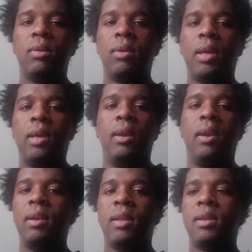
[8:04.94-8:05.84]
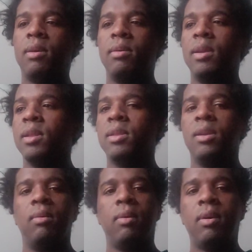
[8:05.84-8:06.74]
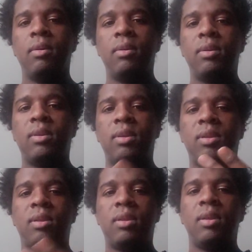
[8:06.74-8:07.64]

You ain't getting it. That's not gonna get us anywhere. It's just,